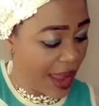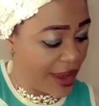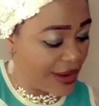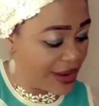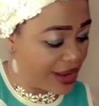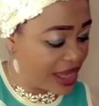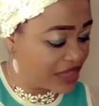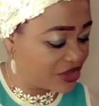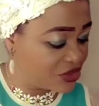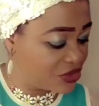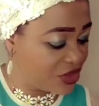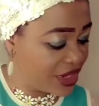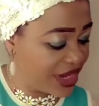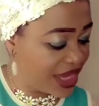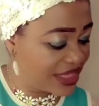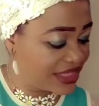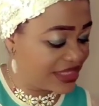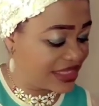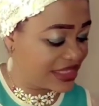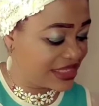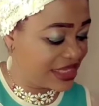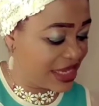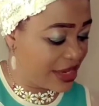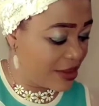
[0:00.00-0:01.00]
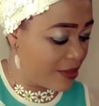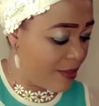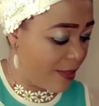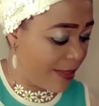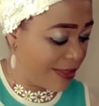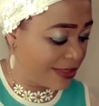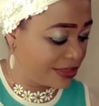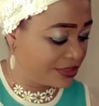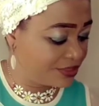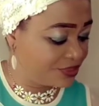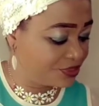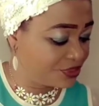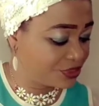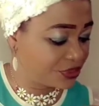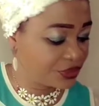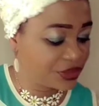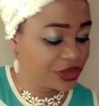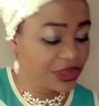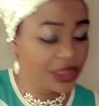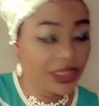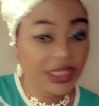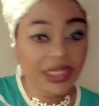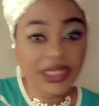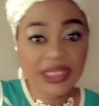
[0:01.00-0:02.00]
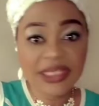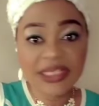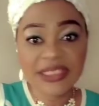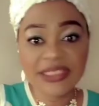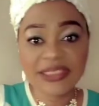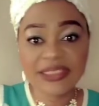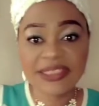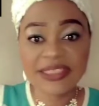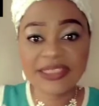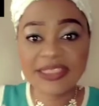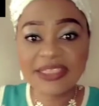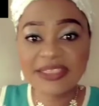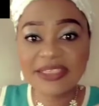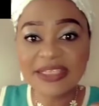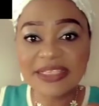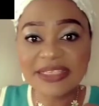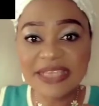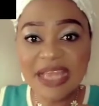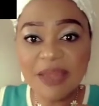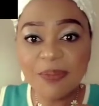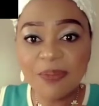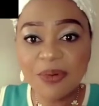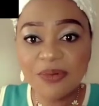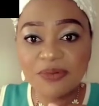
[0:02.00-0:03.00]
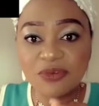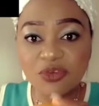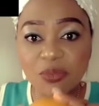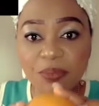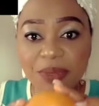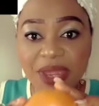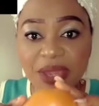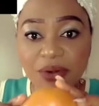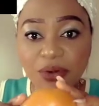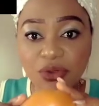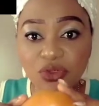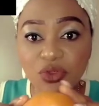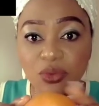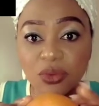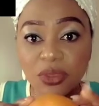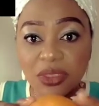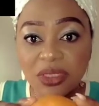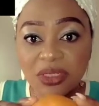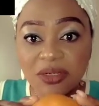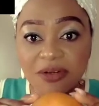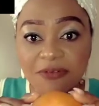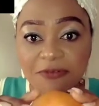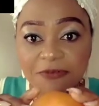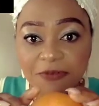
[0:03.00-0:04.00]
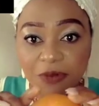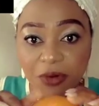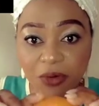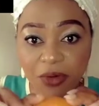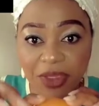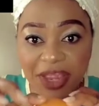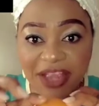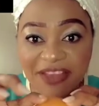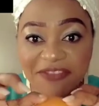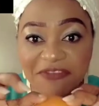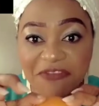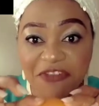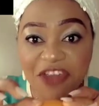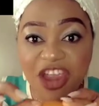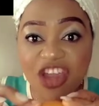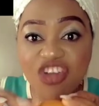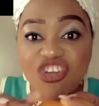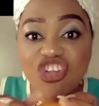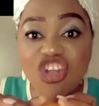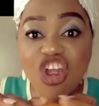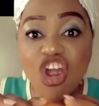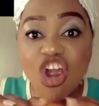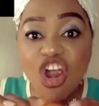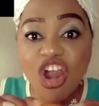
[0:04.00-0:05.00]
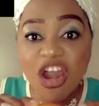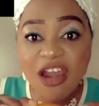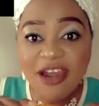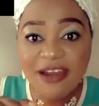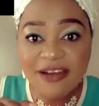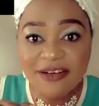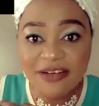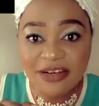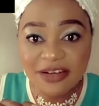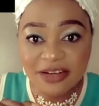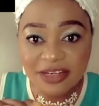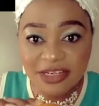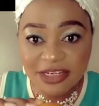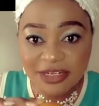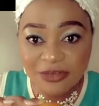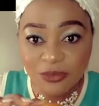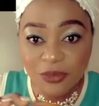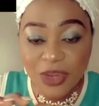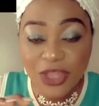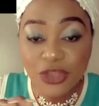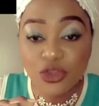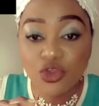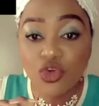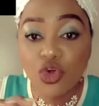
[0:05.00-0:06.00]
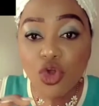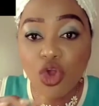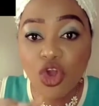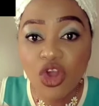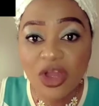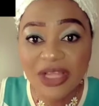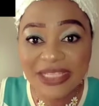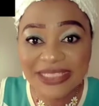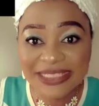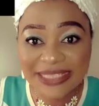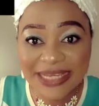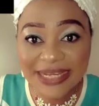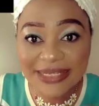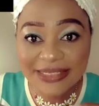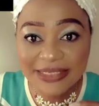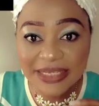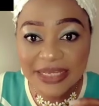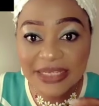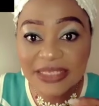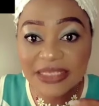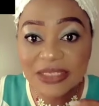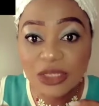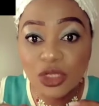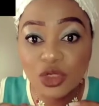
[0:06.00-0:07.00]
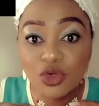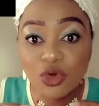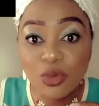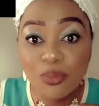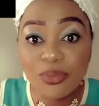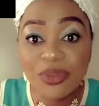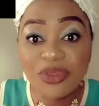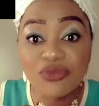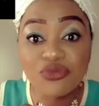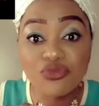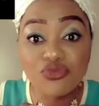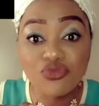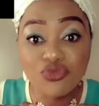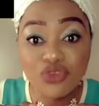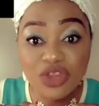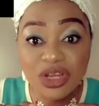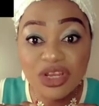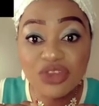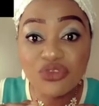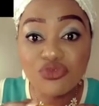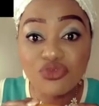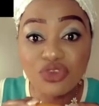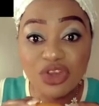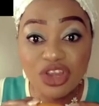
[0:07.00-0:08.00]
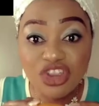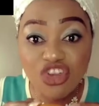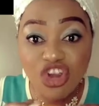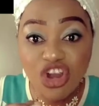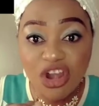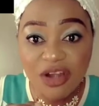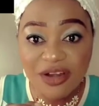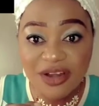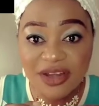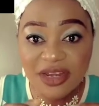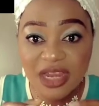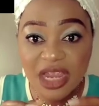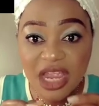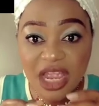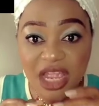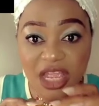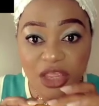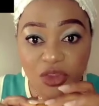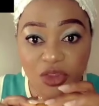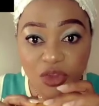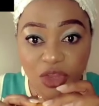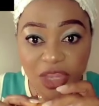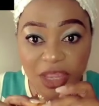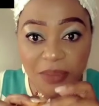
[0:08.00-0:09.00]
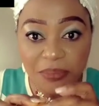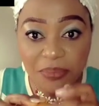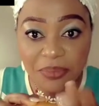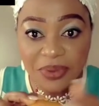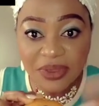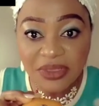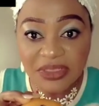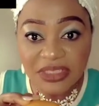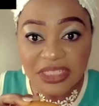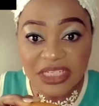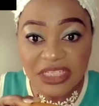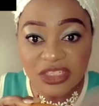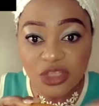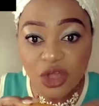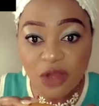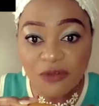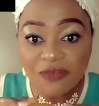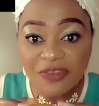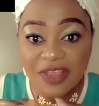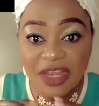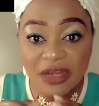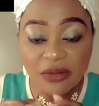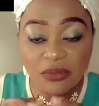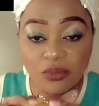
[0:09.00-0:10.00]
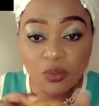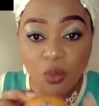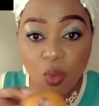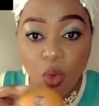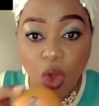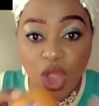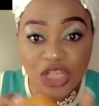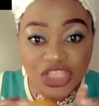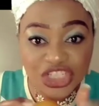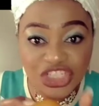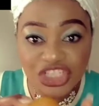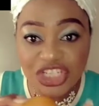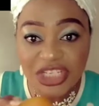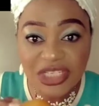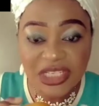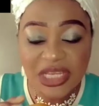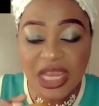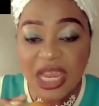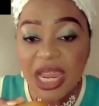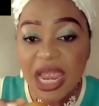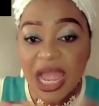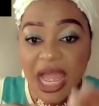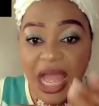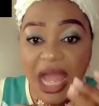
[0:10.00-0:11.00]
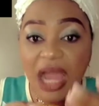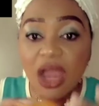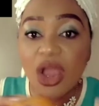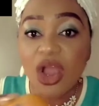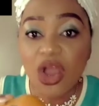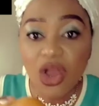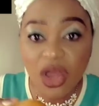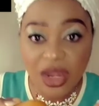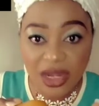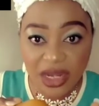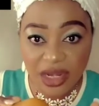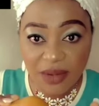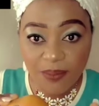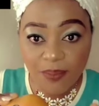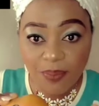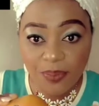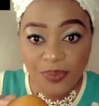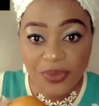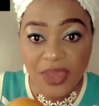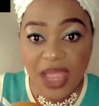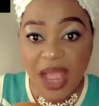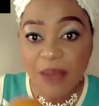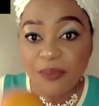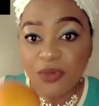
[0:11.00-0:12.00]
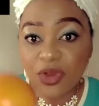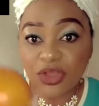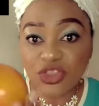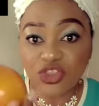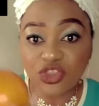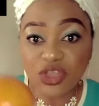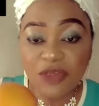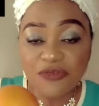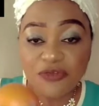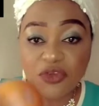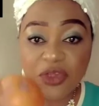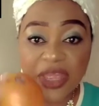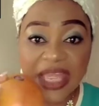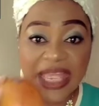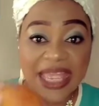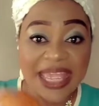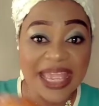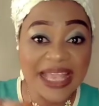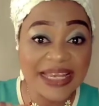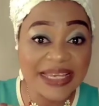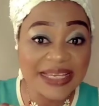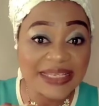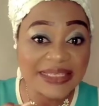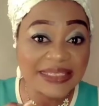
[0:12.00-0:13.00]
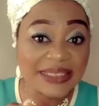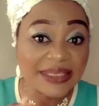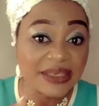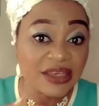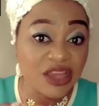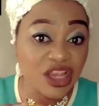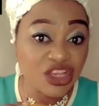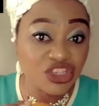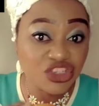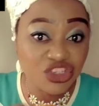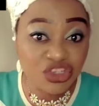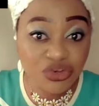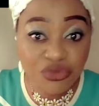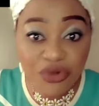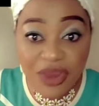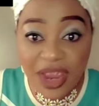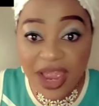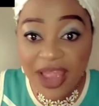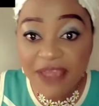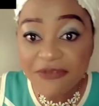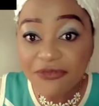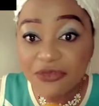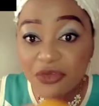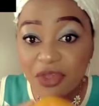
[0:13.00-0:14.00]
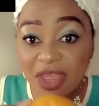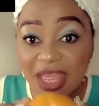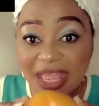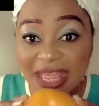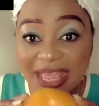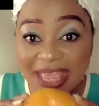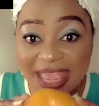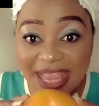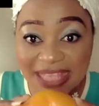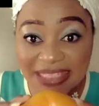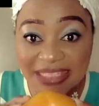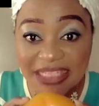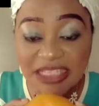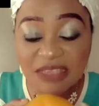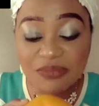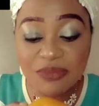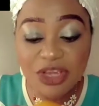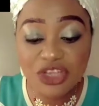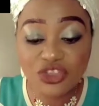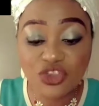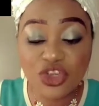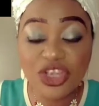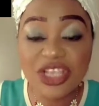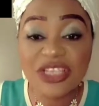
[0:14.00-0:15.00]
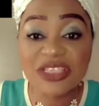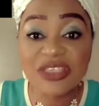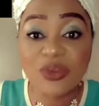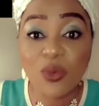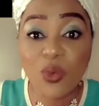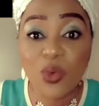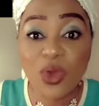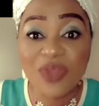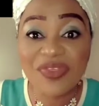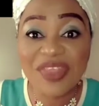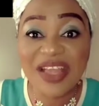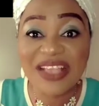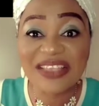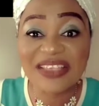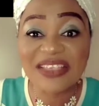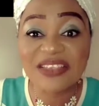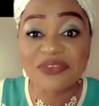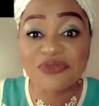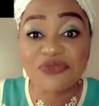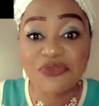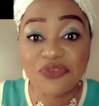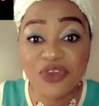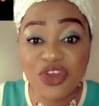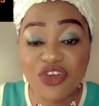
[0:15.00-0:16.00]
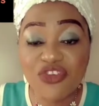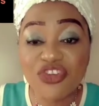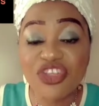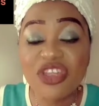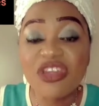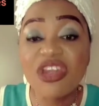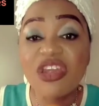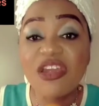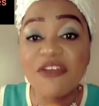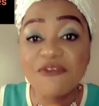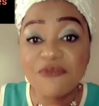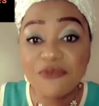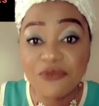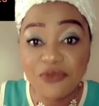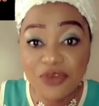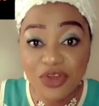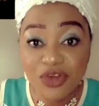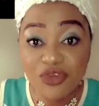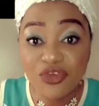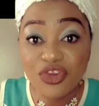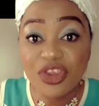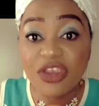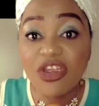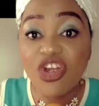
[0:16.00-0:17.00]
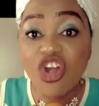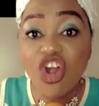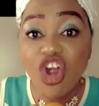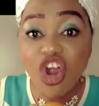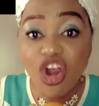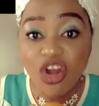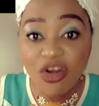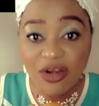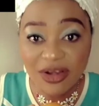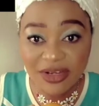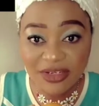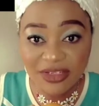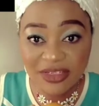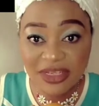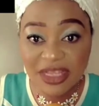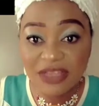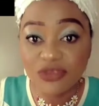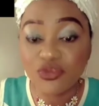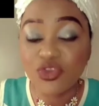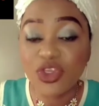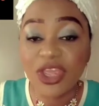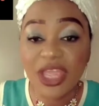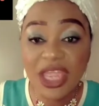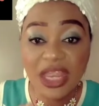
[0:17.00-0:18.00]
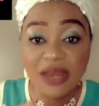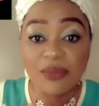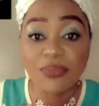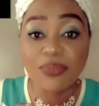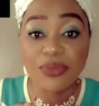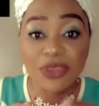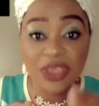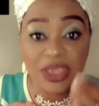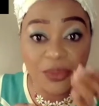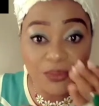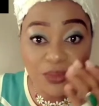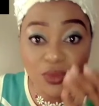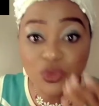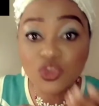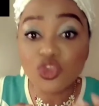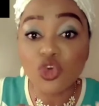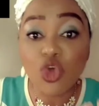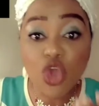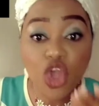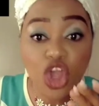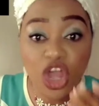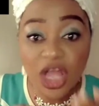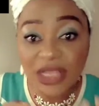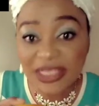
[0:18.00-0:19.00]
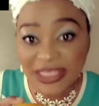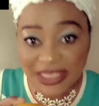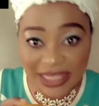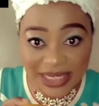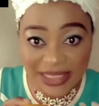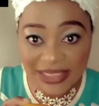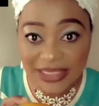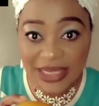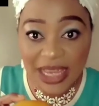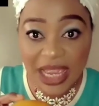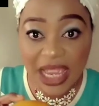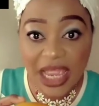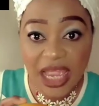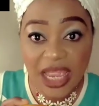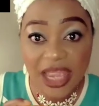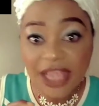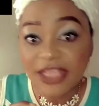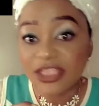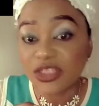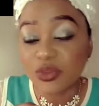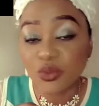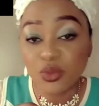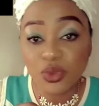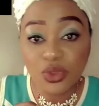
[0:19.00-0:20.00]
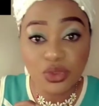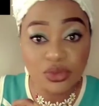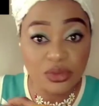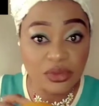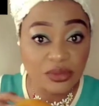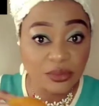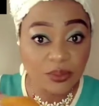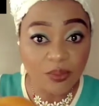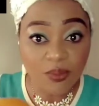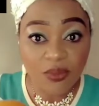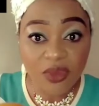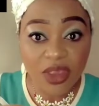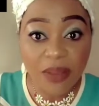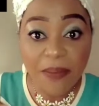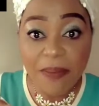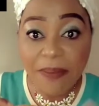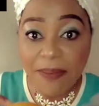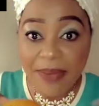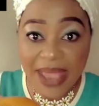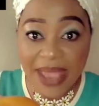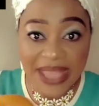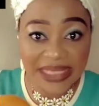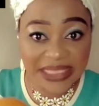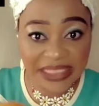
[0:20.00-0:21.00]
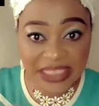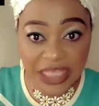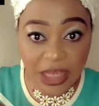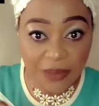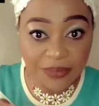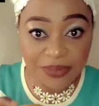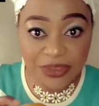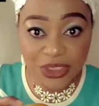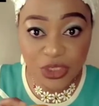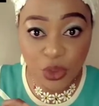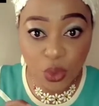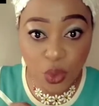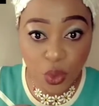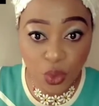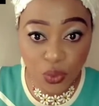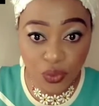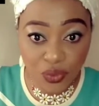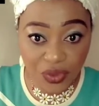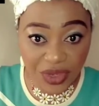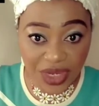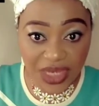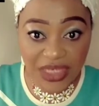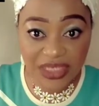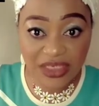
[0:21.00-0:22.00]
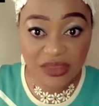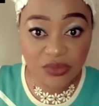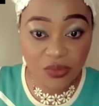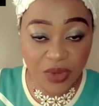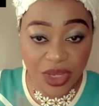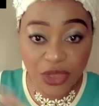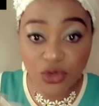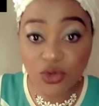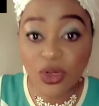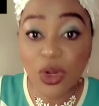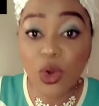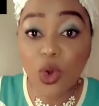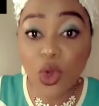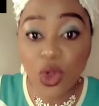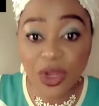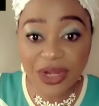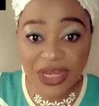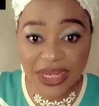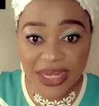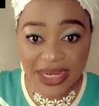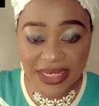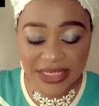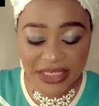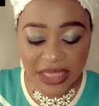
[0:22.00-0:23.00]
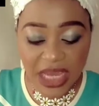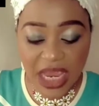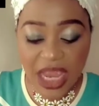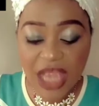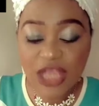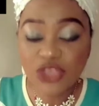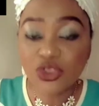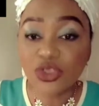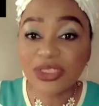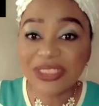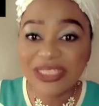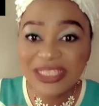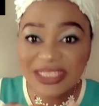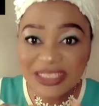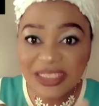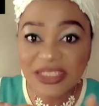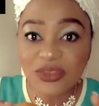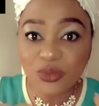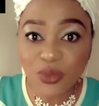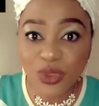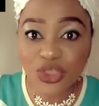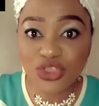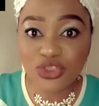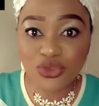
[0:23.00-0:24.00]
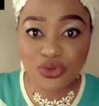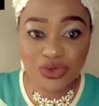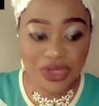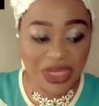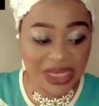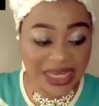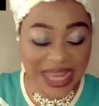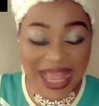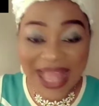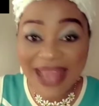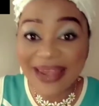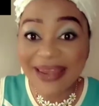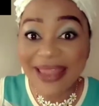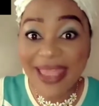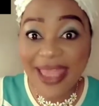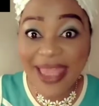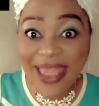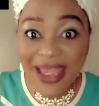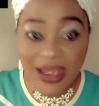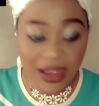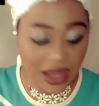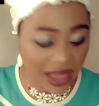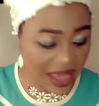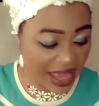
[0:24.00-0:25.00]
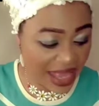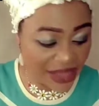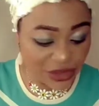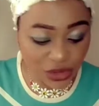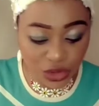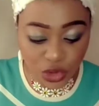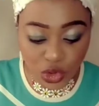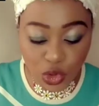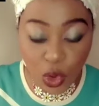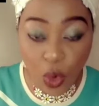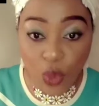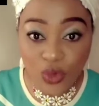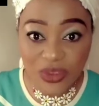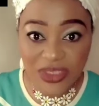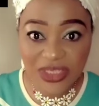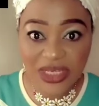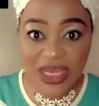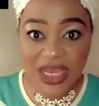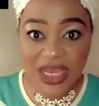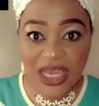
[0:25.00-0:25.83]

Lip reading: as you can see, this is the type of tomato you will look for. It's very hard. When you cut it, it's gonna be really hard. You can peel this off, then wash it and cut it. I'm not sure if you can get this in Nigeria. If you can get it, make sure it's the one that is very hard, so that you can be able to cut it. It won't mess up the whole things when you're cutting it. So this is what you need, and egg and sauce.